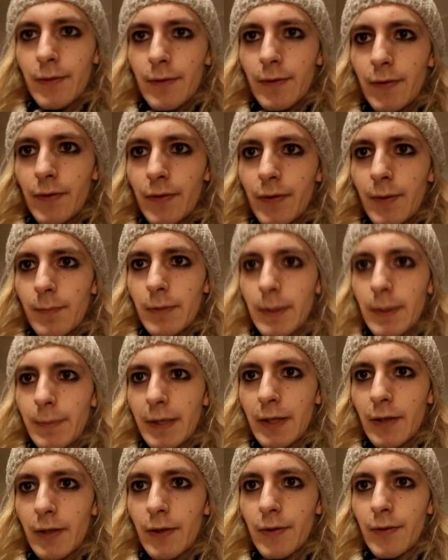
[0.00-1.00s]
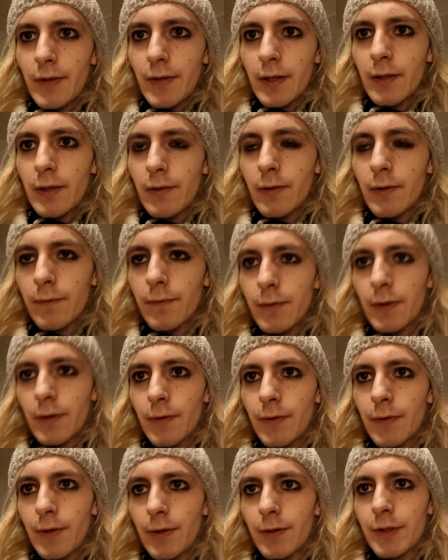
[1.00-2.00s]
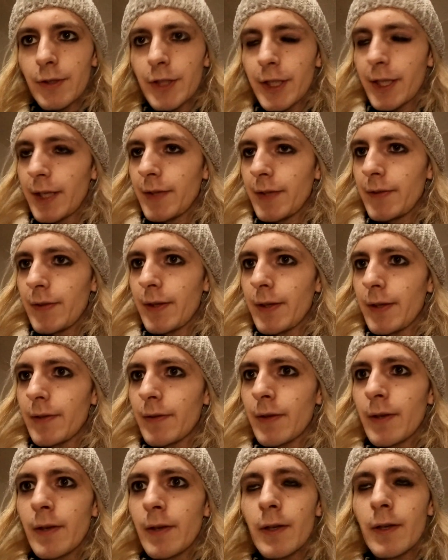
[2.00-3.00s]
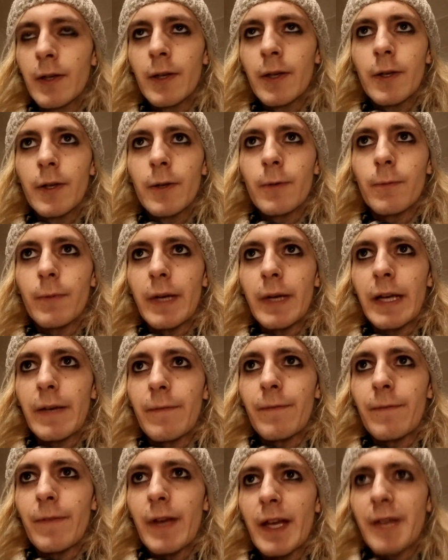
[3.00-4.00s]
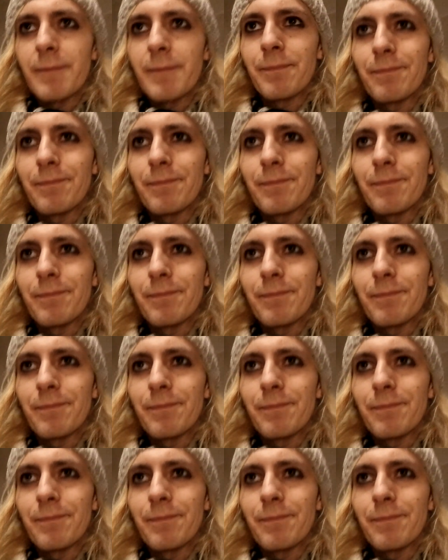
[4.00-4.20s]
simply because it is often associated with um,